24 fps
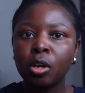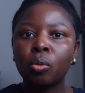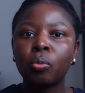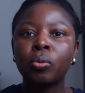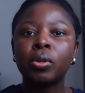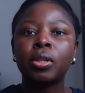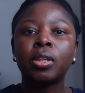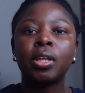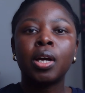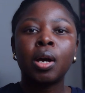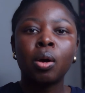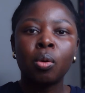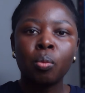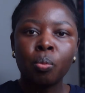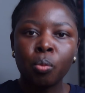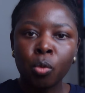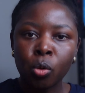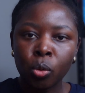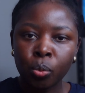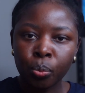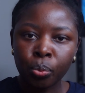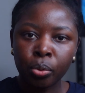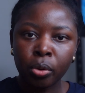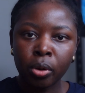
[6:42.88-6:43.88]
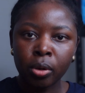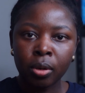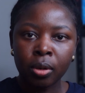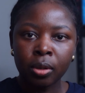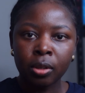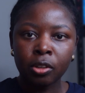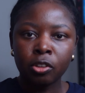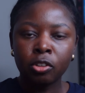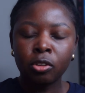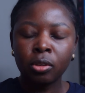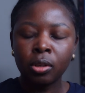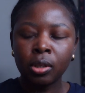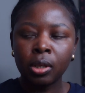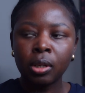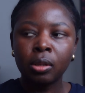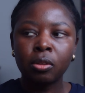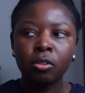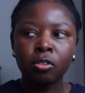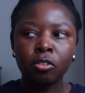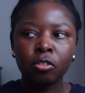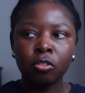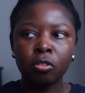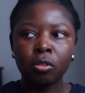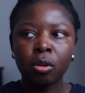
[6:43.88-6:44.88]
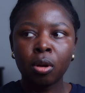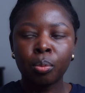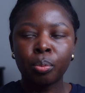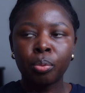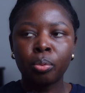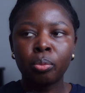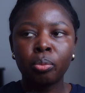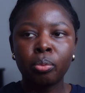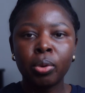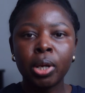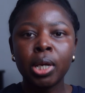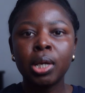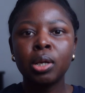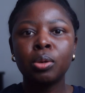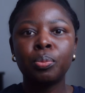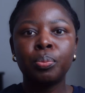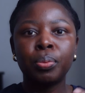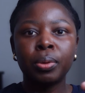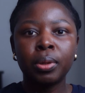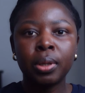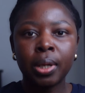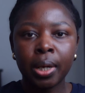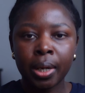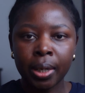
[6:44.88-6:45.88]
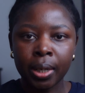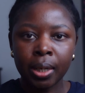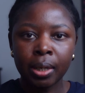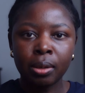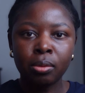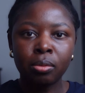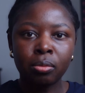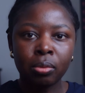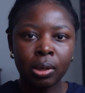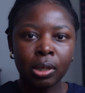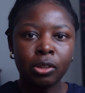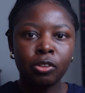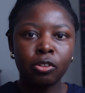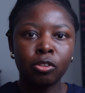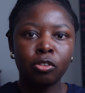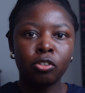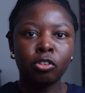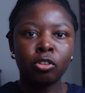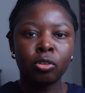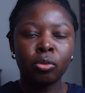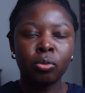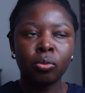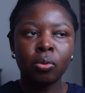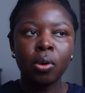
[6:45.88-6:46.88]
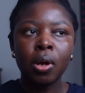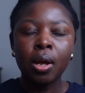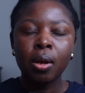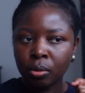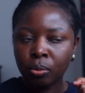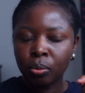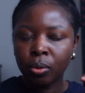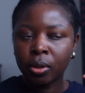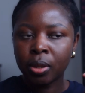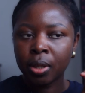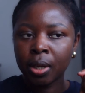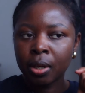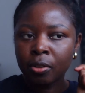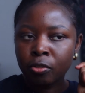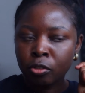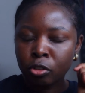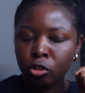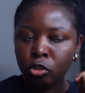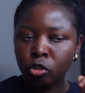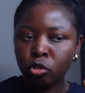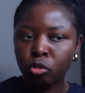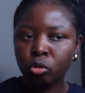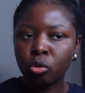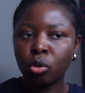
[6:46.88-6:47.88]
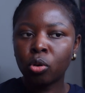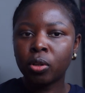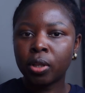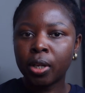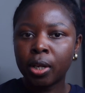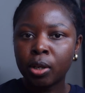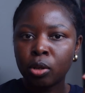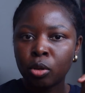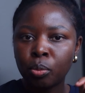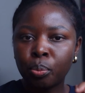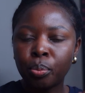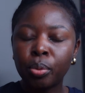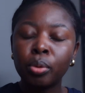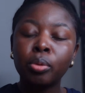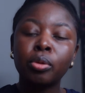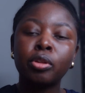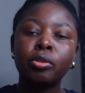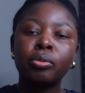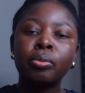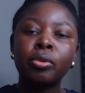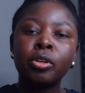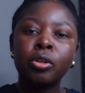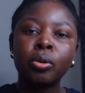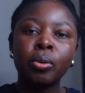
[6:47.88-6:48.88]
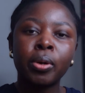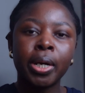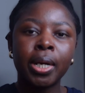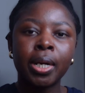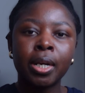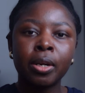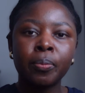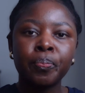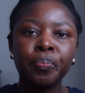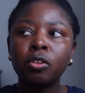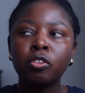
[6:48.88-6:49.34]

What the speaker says: without more product, you need to stop reapplying residue with every stroke that you put through your hair.